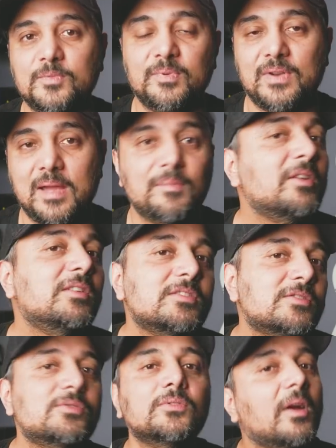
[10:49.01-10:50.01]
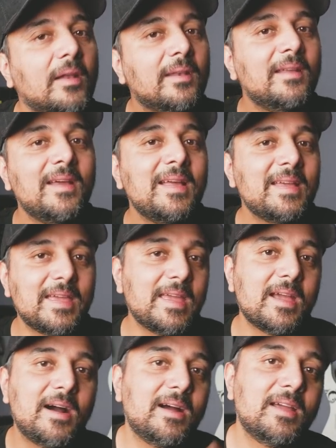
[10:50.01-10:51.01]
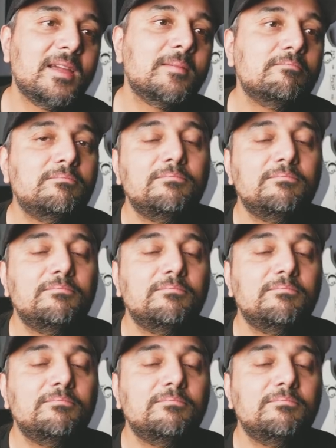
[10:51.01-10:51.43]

parameters to an AI